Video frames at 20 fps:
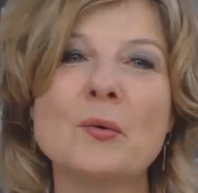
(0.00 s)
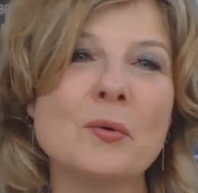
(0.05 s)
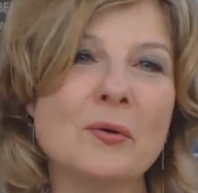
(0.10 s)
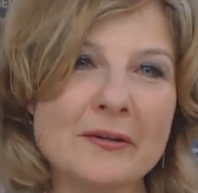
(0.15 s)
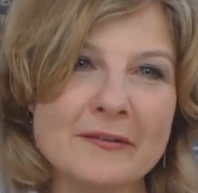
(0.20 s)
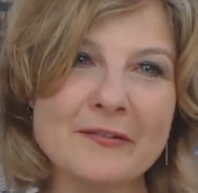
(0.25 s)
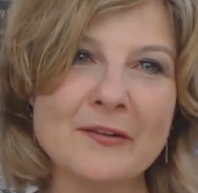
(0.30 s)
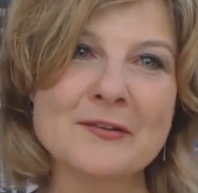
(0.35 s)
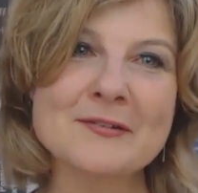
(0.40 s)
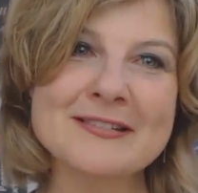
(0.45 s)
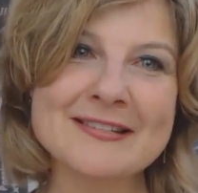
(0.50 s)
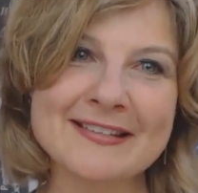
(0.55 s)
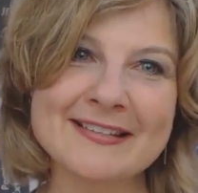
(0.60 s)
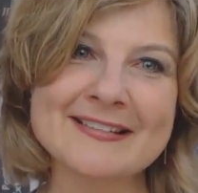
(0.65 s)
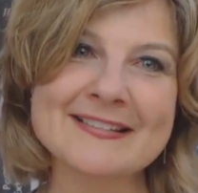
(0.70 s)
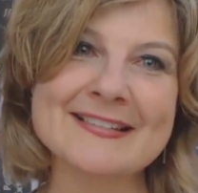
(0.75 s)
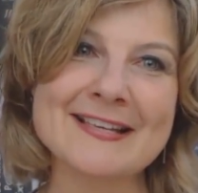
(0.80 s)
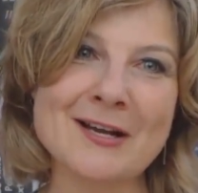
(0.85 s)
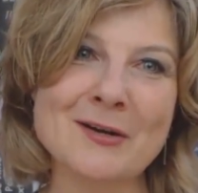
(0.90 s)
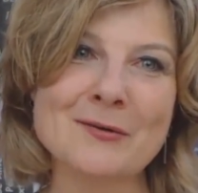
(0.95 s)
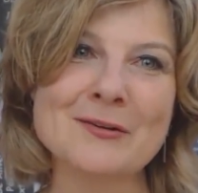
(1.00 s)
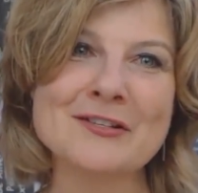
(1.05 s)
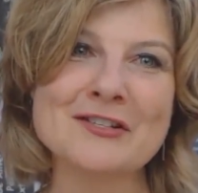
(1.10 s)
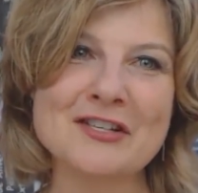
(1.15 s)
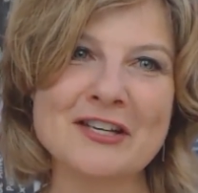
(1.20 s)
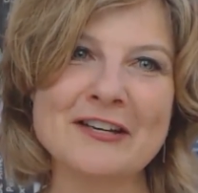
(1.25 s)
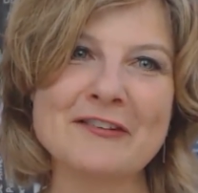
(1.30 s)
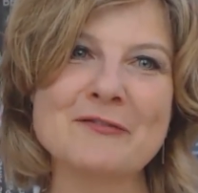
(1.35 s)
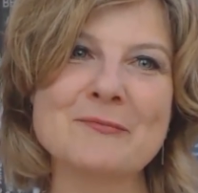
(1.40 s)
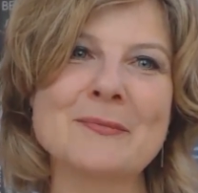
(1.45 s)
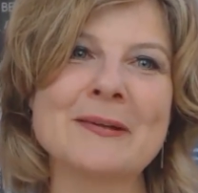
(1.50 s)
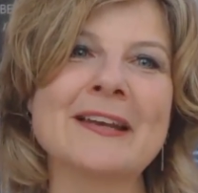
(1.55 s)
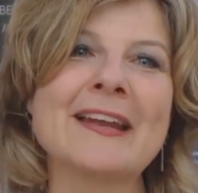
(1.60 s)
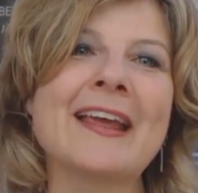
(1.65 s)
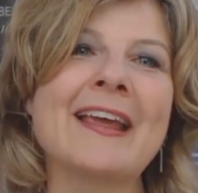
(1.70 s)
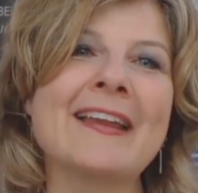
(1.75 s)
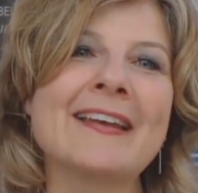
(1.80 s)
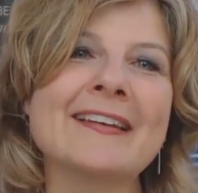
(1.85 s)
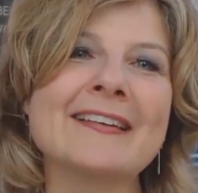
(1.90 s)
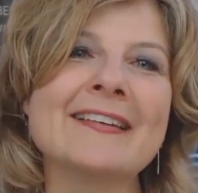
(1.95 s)
All of those things are
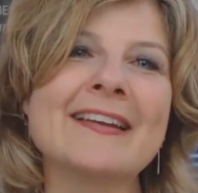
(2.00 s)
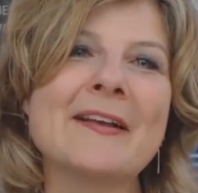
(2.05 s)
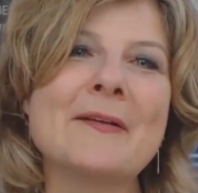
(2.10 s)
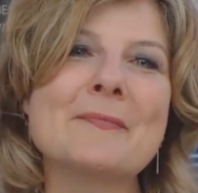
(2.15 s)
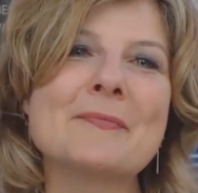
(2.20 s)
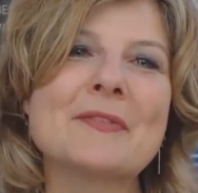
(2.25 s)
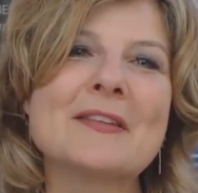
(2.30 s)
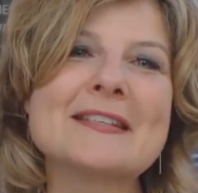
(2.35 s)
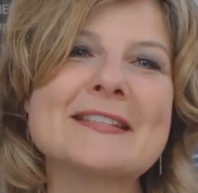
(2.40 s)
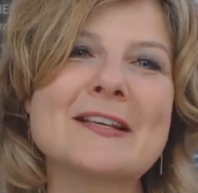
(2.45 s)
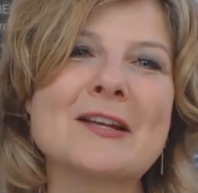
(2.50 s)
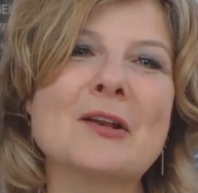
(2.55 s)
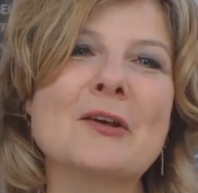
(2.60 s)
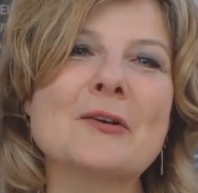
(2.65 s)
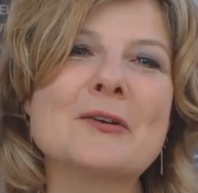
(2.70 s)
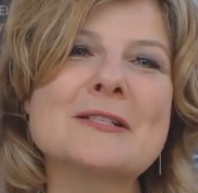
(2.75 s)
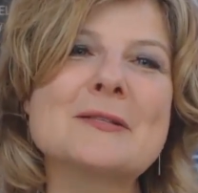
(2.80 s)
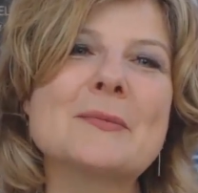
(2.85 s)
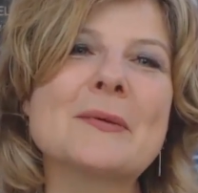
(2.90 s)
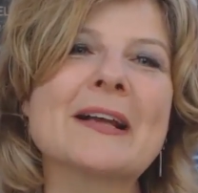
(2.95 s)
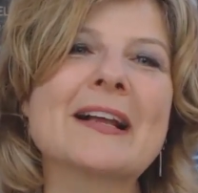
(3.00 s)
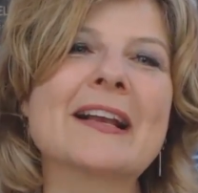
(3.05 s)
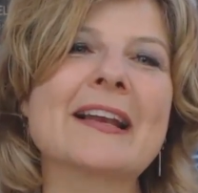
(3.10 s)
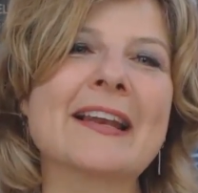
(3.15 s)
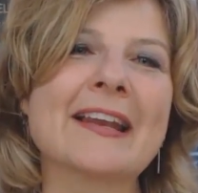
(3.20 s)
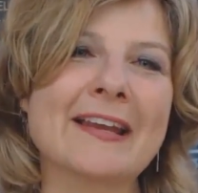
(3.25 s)
achievement, and so long as we're